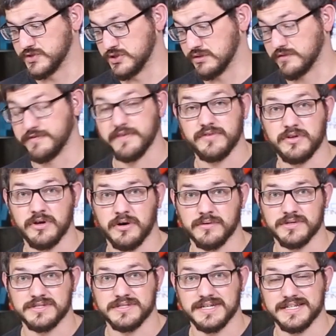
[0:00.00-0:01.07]

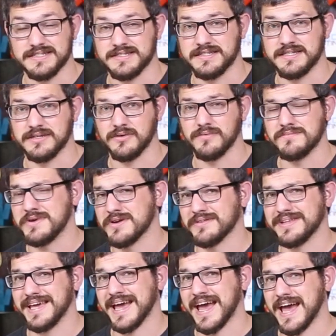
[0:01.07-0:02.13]
$250 is still
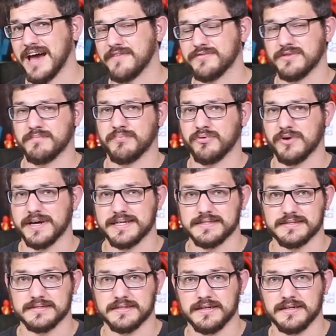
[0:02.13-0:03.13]
nearly half the price